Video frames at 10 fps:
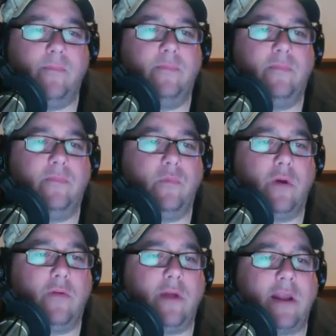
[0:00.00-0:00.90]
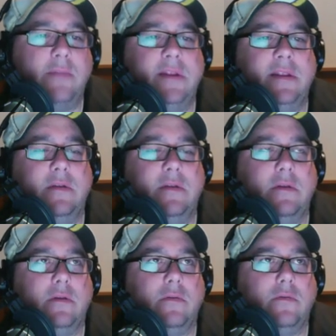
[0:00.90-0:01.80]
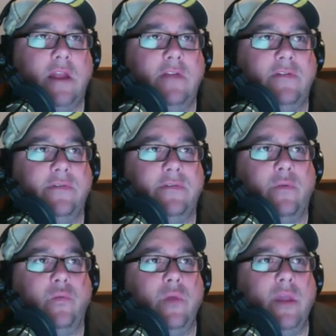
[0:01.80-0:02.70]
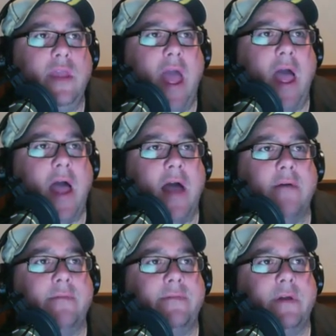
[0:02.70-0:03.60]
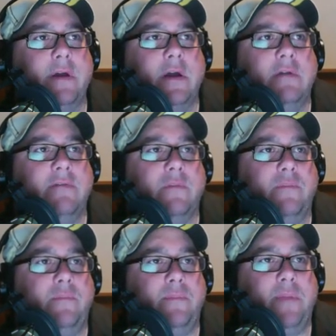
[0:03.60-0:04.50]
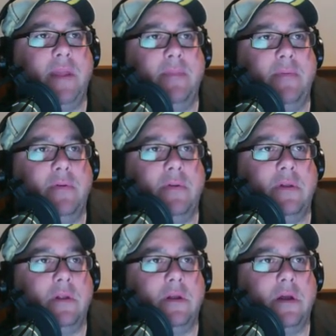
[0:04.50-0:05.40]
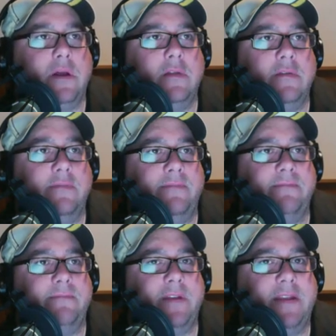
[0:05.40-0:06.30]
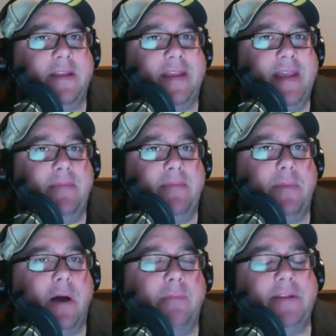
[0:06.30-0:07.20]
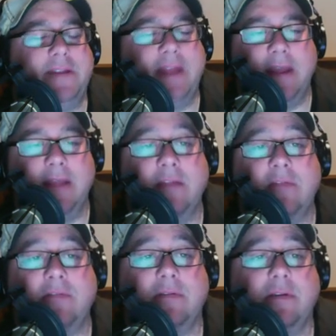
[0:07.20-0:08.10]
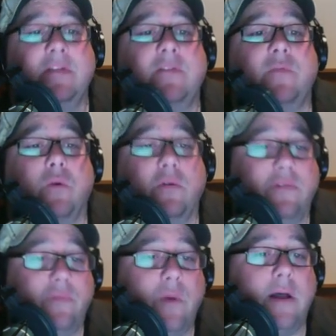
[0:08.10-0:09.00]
what recommendations do we have for people to keep up to date in this world as well?